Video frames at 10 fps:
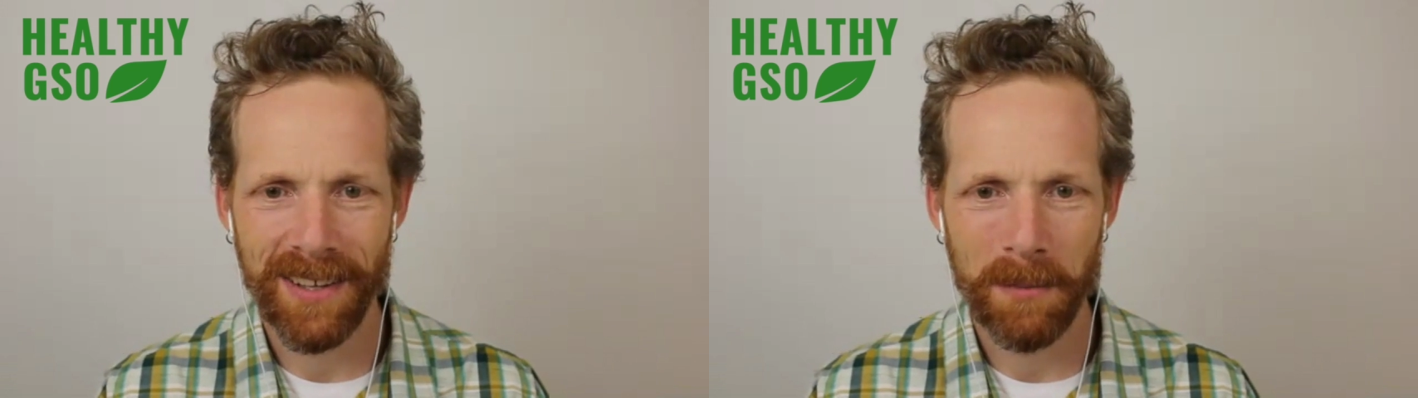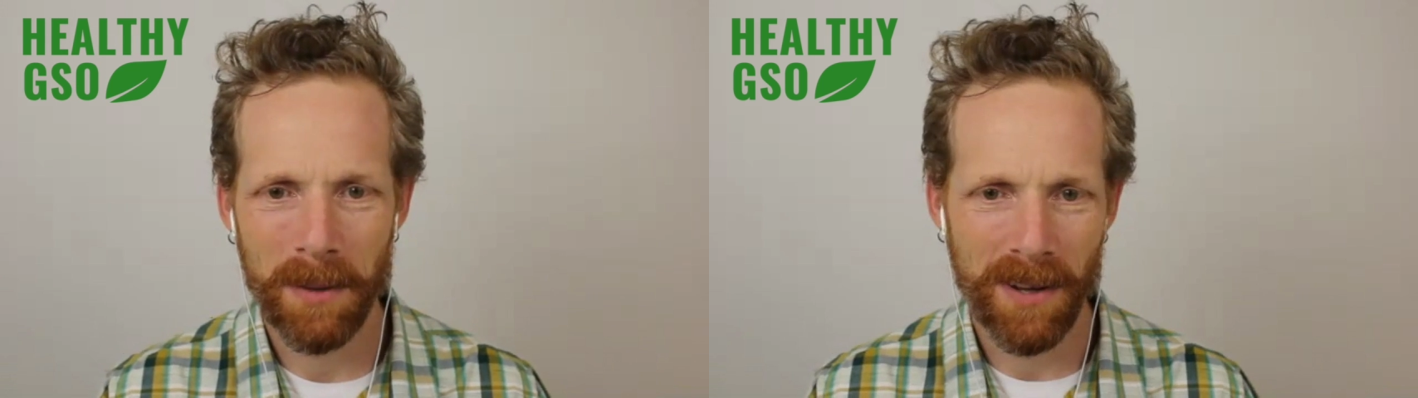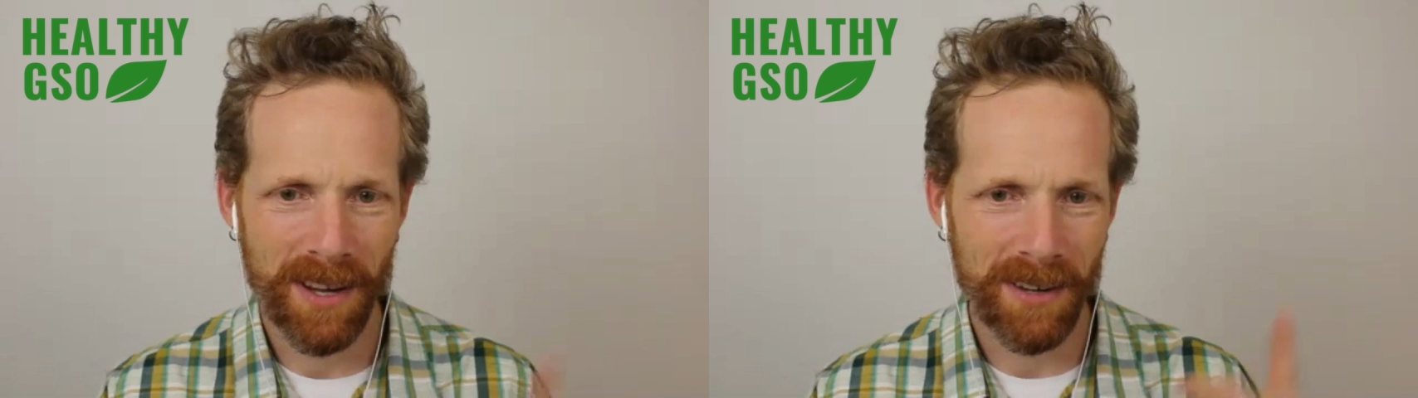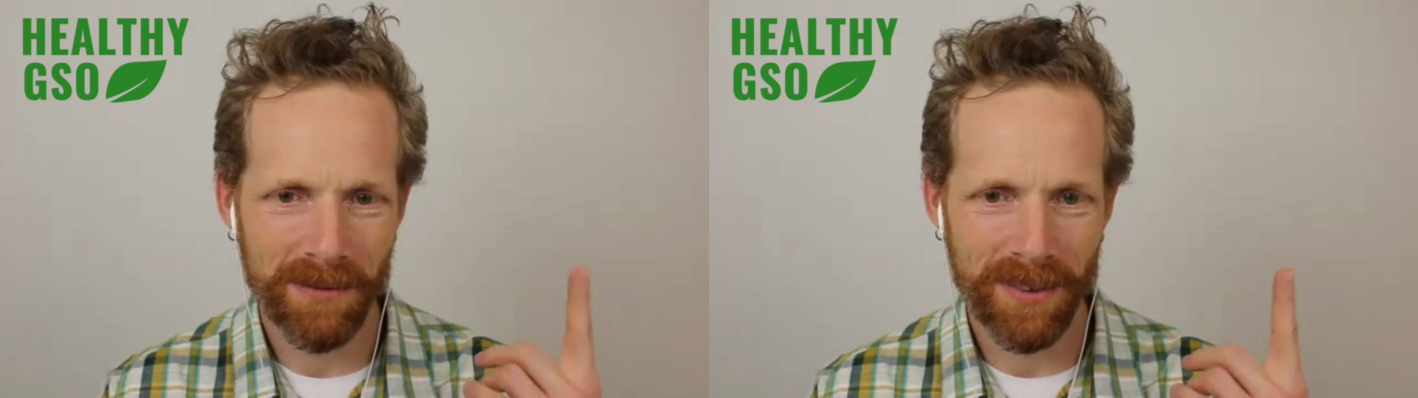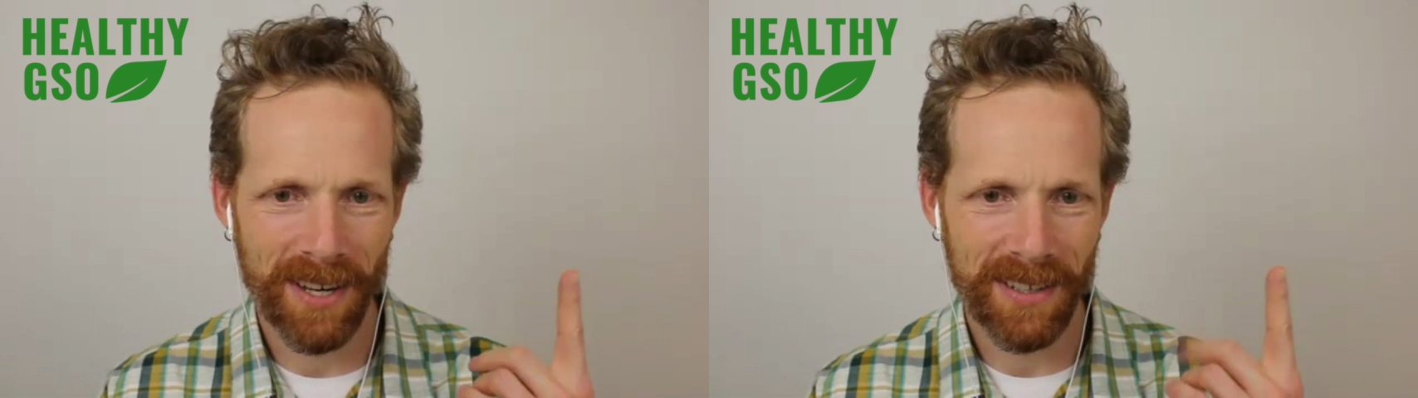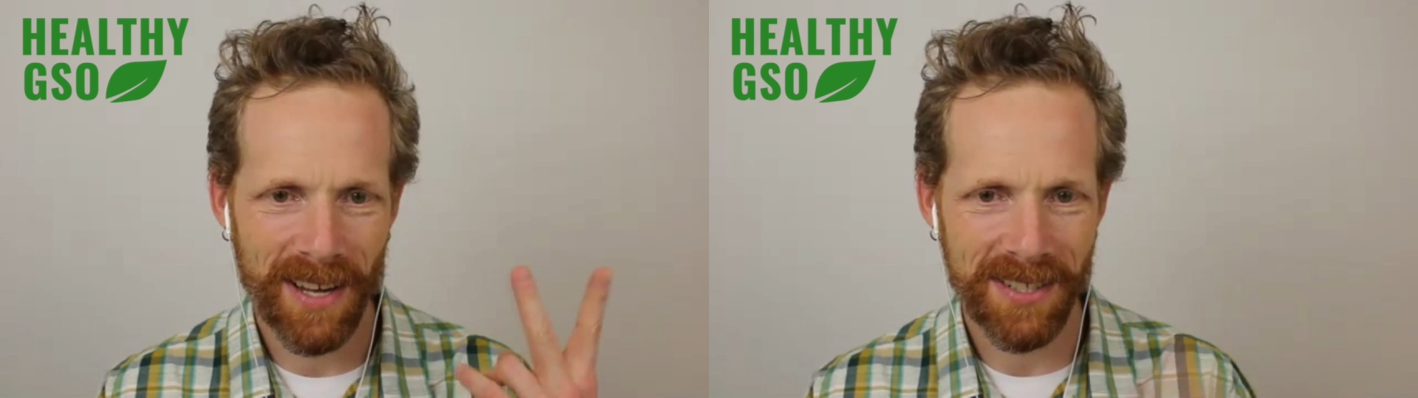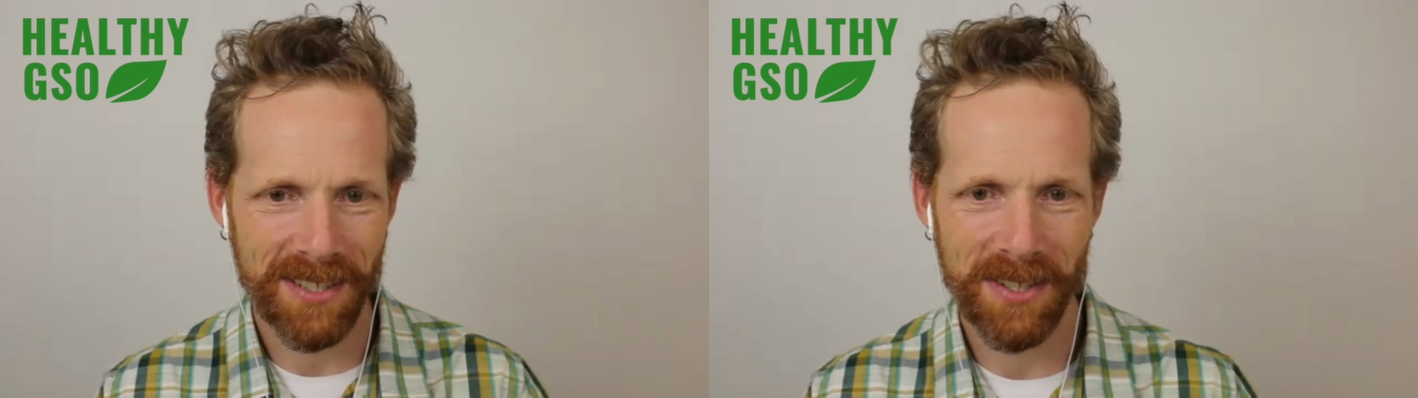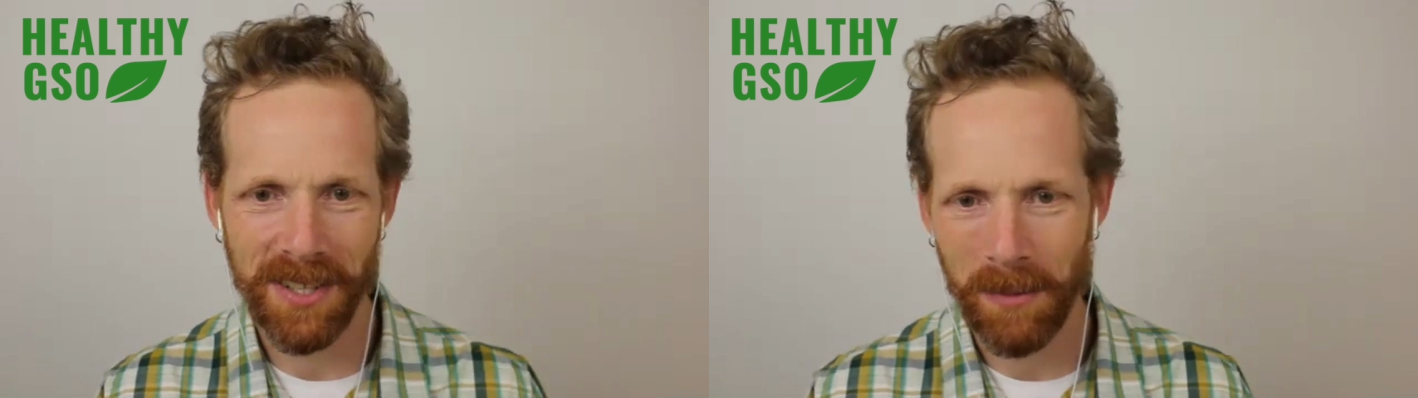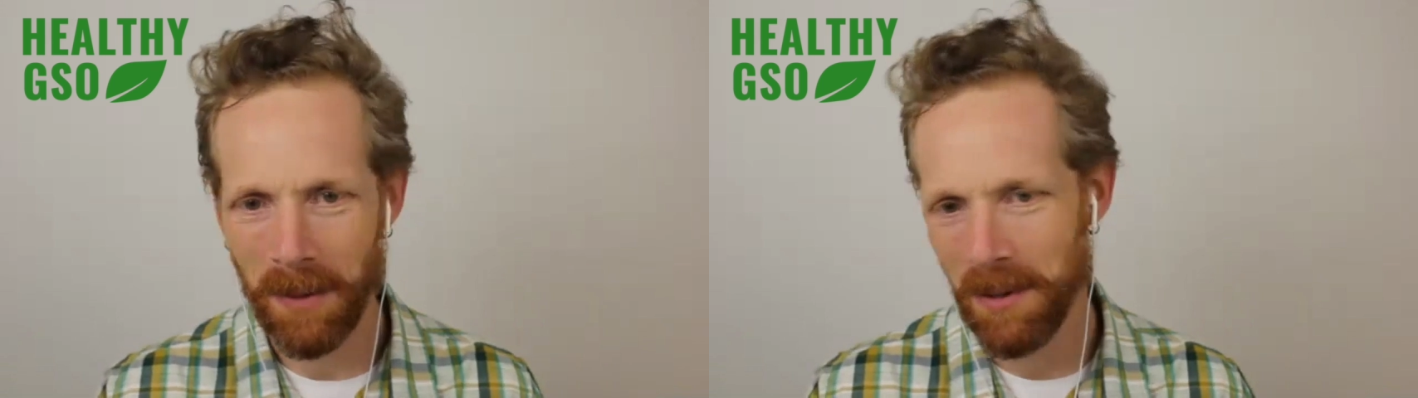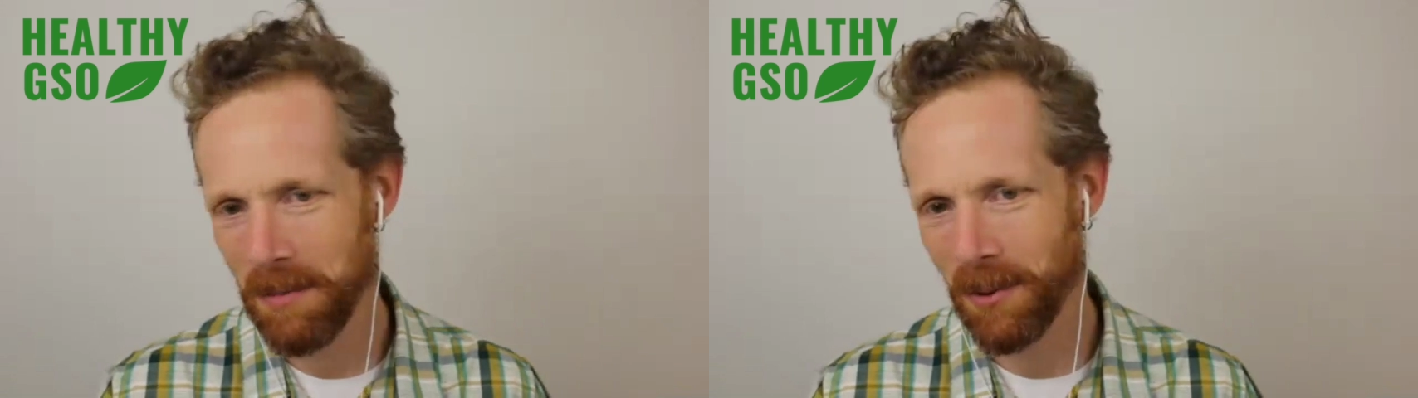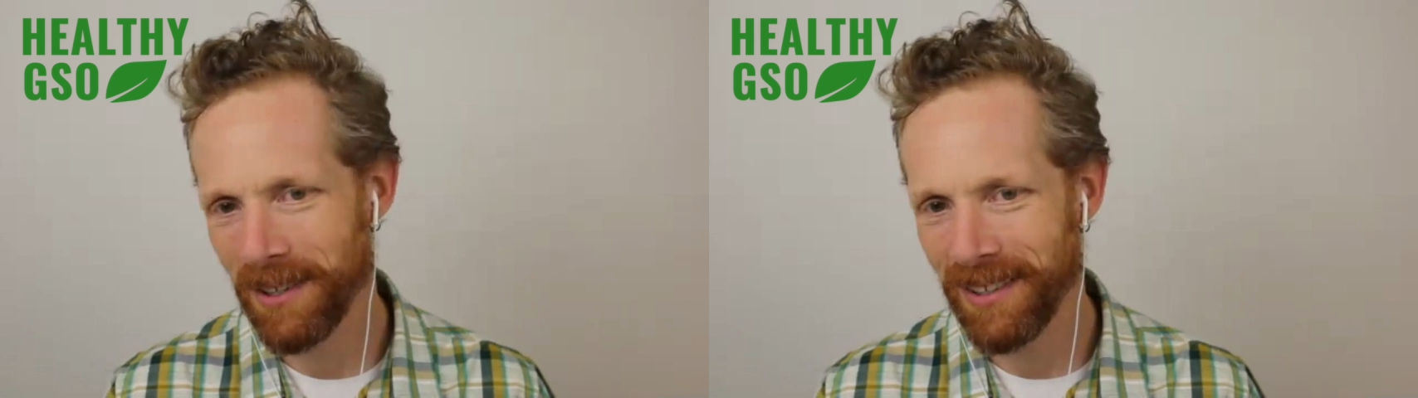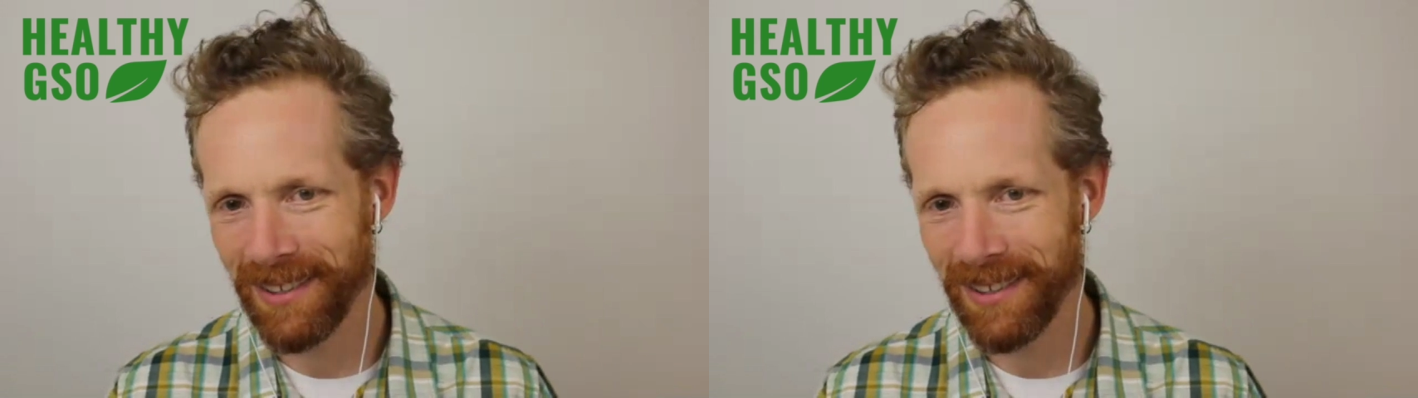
maybe I forgot to ask that you think might be important?